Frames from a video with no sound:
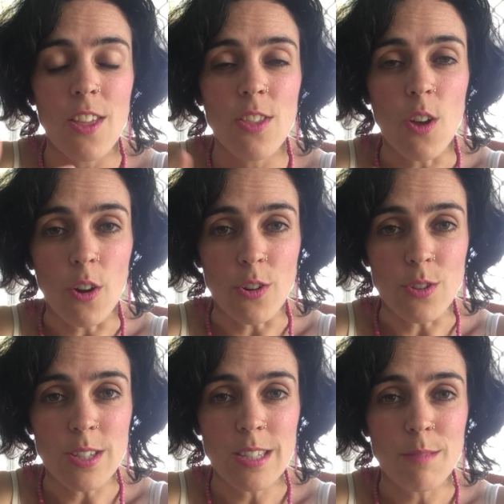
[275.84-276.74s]

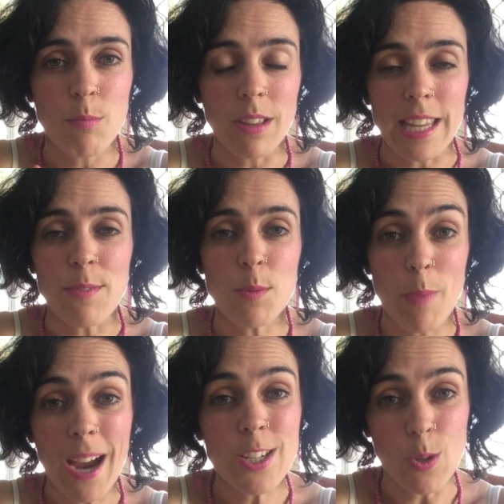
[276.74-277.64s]
those beliefs
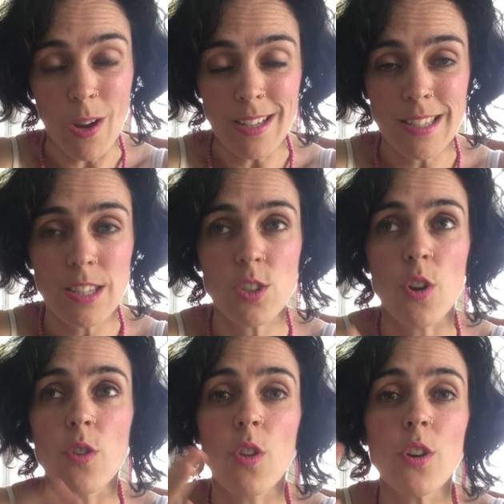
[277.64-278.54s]
back to us.
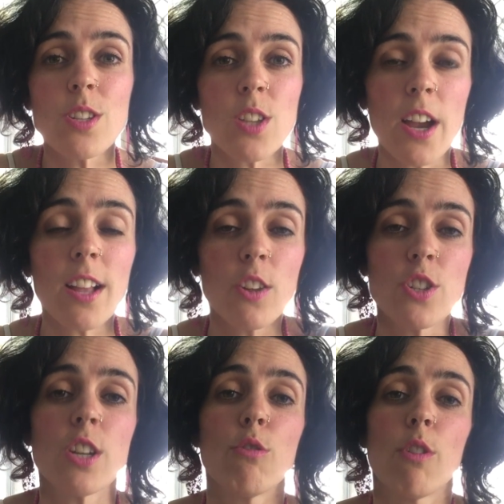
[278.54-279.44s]
So those
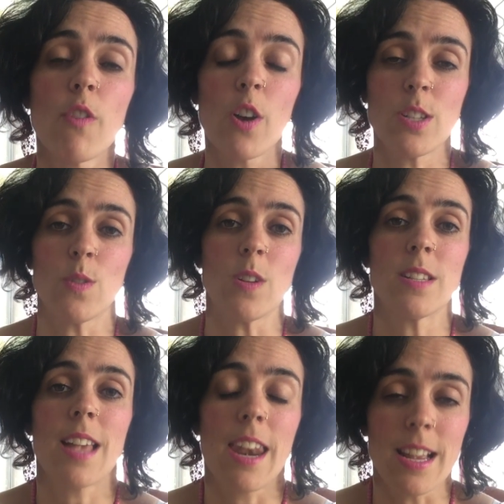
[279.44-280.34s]
psychological
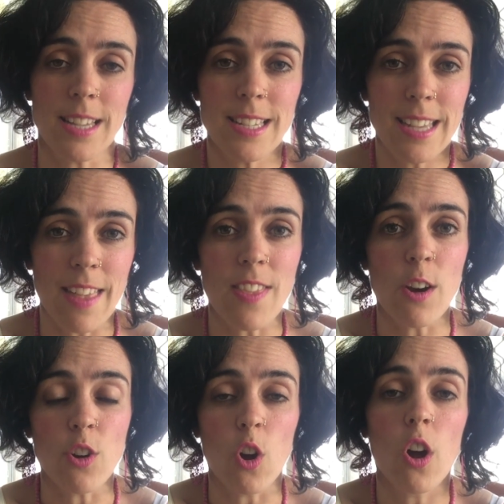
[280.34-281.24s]
reversals, and as I said,
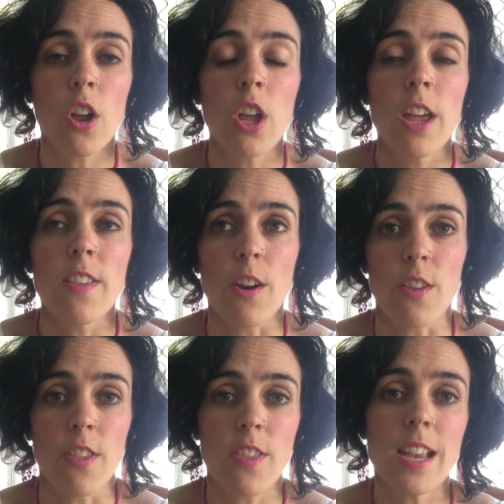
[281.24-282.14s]
they're
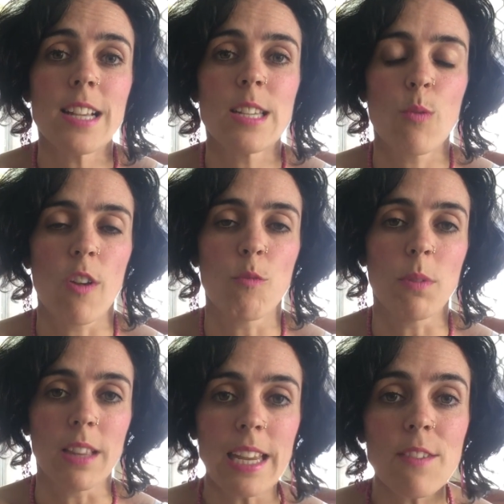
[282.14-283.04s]
the things that we've
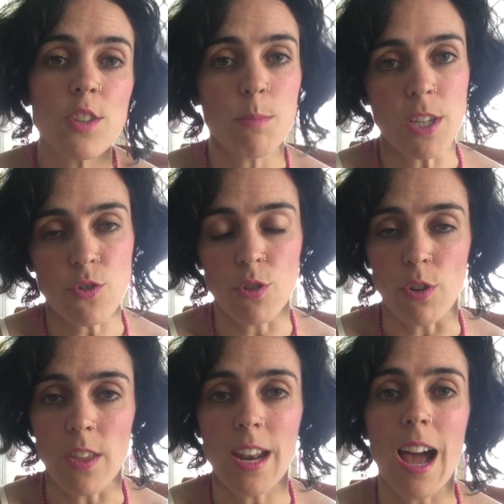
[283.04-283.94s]
believed to be
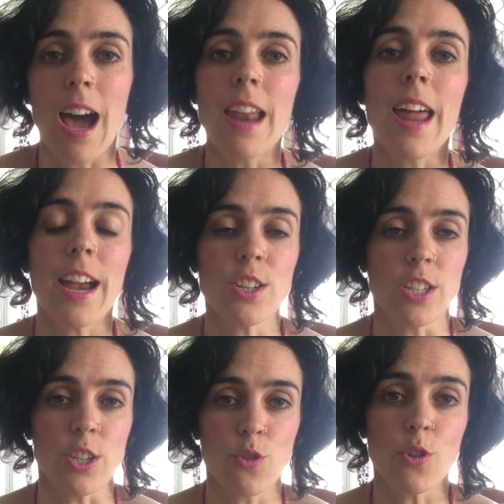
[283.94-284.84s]
true that aren't
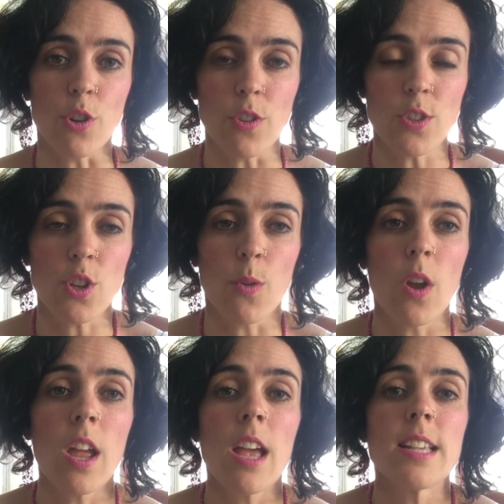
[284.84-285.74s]
actually true. So
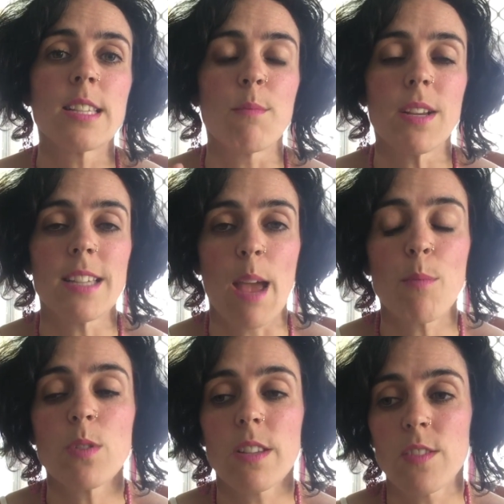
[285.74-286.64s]
some
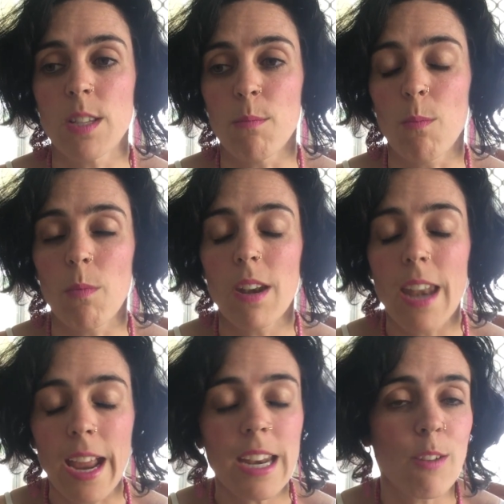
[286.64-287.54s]
examples of some
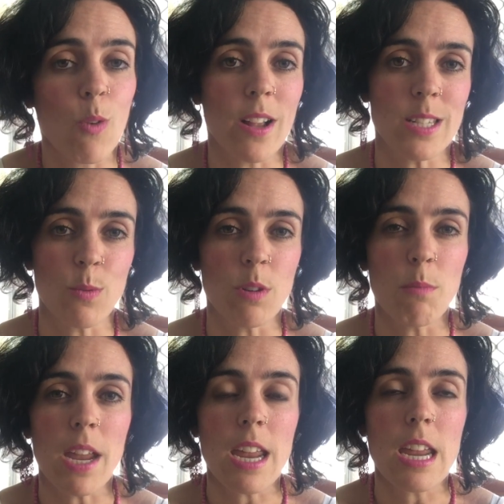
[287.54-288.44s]
negative ones would
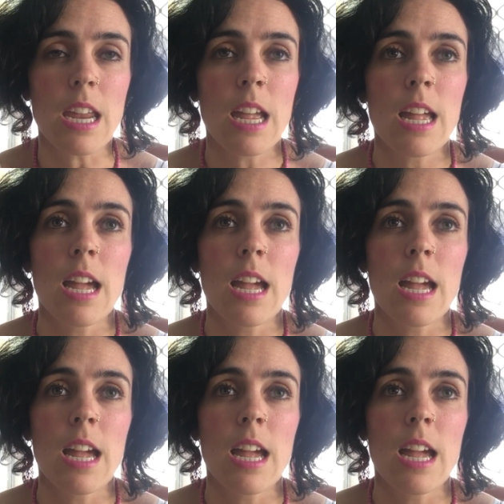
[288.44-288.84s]
be